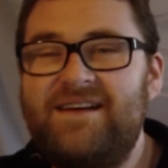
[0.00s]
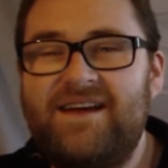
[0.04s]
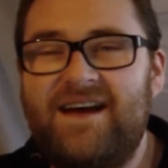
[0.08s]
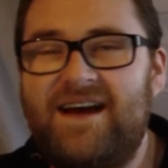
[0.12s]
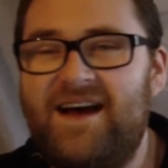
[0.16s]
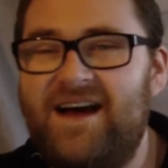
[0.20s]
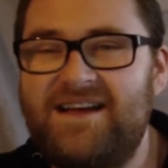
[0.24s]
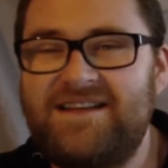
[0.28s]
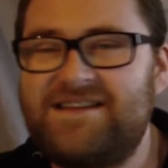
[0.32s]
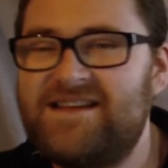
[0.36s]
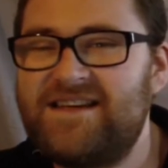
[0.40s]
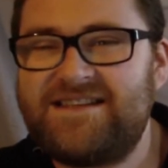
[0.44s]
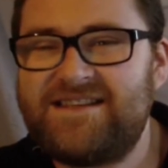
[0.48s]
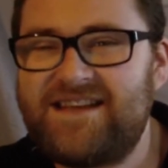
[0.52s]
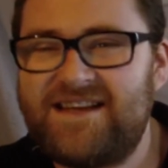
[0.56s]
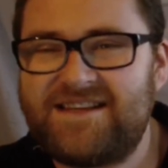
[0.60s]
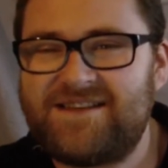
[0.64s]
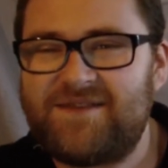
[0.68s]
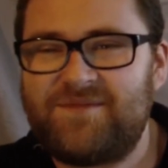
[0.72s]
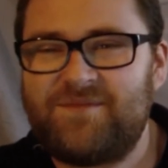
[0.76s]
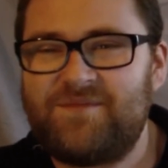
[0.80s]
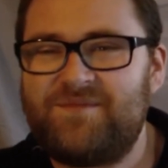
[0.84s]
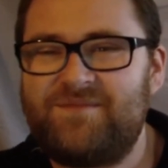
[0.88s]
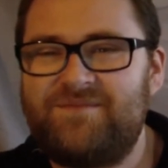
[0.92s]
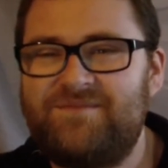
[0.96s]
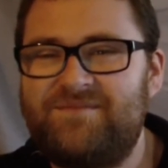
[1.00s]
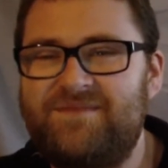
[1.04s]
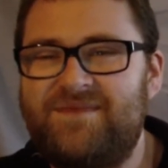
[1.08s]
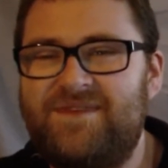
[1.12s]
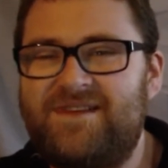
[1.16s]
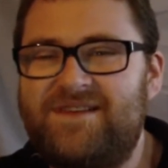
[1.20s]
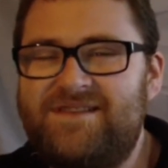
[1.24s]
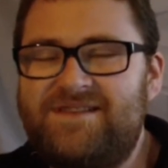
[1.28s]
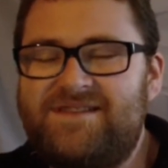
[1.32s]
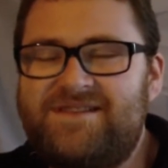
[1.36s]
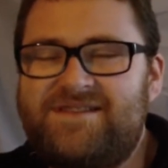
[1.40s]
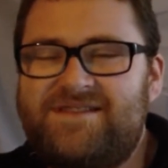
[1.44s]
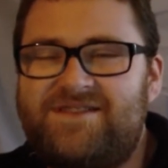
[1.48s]
It just doesn't,
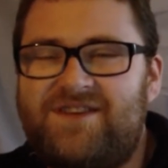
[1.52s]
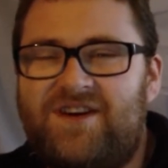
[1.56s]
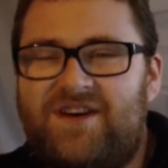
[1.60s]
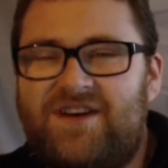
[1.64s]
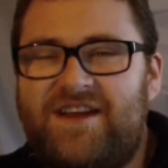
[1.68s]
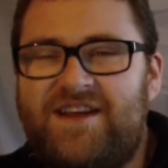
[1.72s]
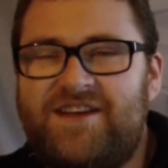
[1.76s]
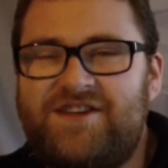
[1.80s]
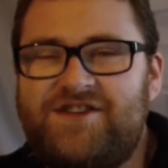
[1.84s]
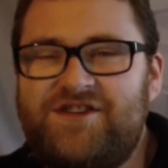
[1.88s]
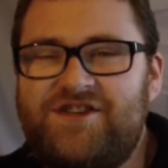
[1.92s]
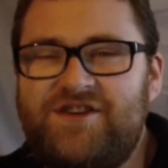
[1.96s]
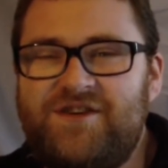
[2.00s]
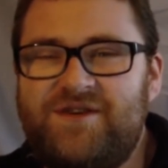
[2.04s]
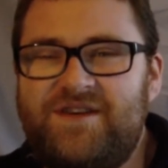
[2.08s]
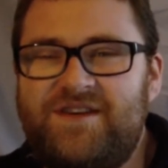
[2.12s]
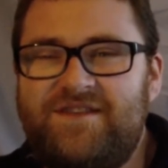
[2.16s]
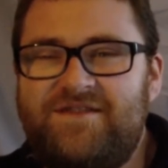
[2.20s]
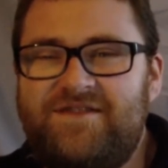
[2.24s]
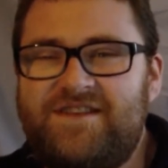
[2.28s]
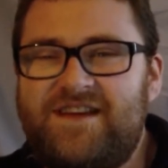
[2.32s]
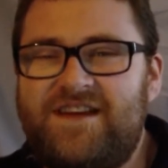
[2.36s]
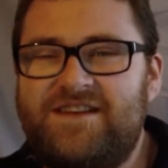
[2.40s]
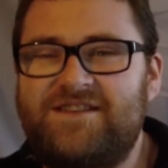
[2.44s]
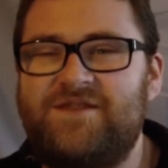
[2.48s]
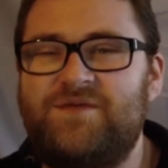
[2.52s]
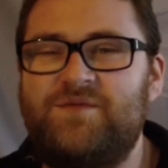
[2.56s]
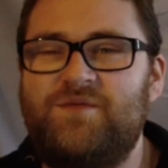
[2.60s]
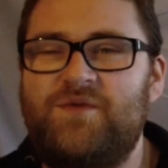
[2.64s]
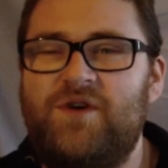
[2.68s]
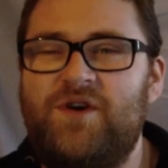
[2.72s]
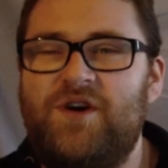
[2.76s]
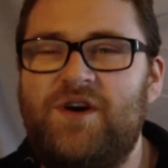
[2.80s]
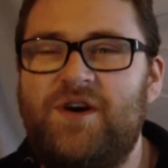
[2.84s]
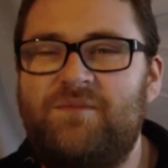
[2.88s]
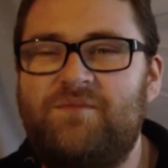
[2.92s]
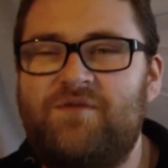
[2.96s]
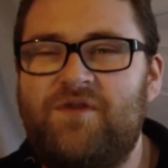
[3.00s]
it's not intuitive, it doesn't
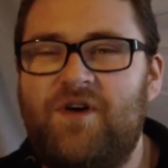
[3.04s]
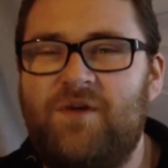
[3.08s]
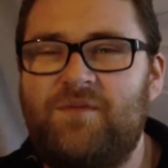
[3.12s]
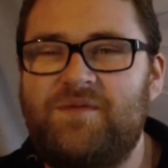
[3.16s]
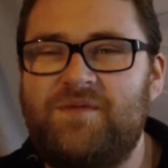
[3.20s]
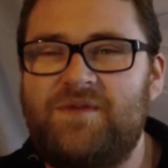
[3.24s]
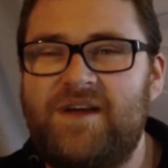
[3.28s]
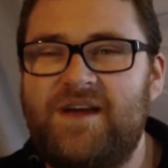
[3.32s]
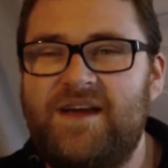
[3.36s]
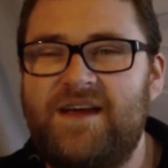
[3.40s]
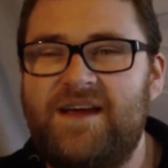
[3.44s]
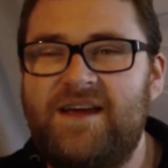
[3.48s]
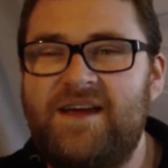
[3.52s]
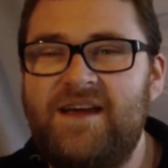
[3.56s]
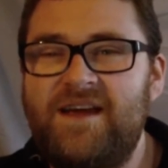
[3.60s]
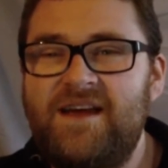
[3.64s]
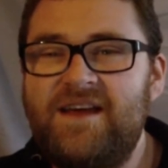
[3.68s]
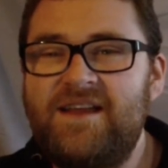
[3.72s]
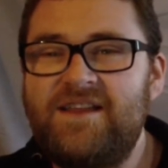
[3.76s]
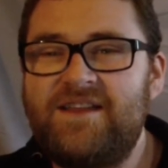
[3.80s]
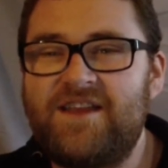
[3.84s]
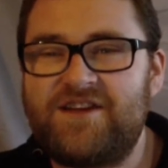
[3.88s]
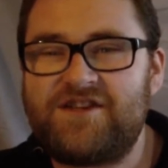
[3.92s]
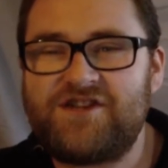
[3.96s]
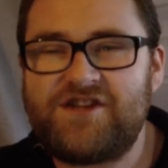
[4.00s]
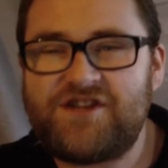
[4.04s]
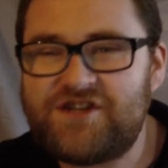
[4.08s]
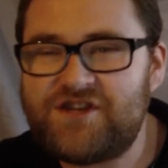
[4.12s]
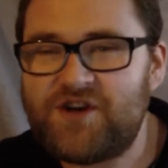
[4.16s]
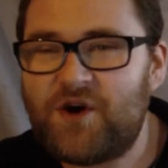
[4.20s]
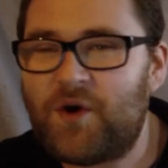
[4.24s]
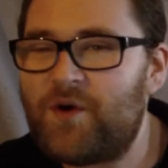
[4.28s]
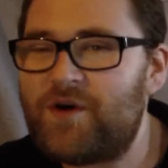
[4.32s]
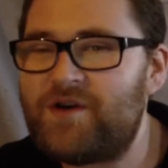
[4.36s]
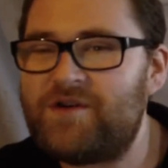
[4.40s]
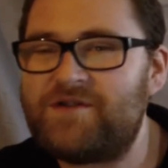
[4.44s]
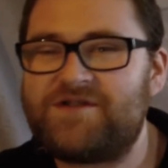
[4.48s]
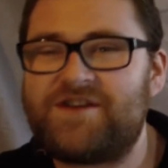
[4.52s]
work properly. The
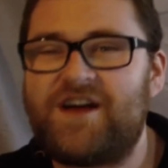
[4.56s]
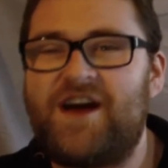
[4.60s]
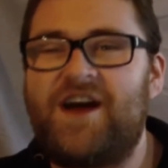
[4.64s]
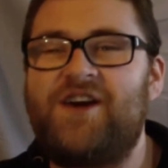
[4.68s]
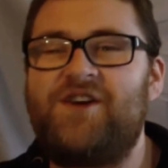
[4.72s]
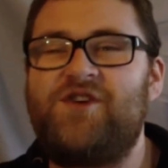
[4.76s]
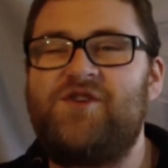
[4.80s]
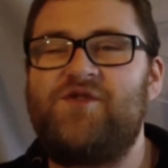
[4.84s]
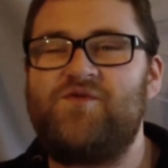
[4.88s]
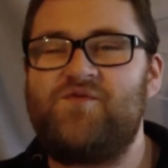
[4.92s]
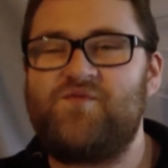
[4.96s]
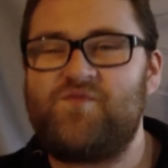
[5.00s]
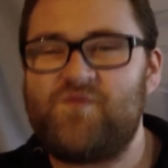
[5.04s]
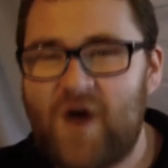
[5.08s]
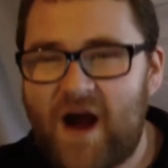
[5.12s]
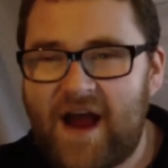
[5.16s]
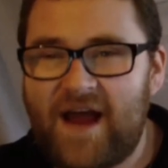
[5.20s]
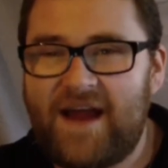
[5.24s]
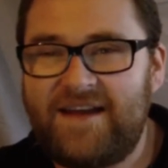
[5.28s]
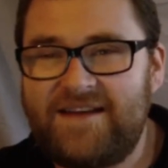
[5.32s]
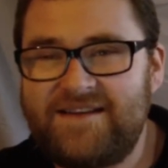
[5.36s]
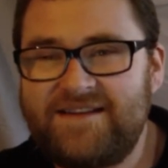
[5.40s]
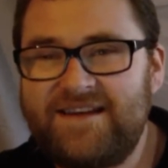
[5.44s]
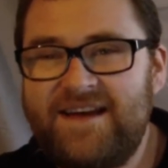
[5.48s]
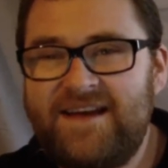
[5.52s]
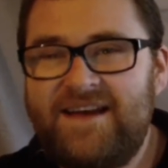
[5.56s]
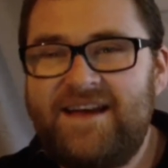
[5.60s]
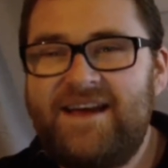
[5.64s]
tutorials are great.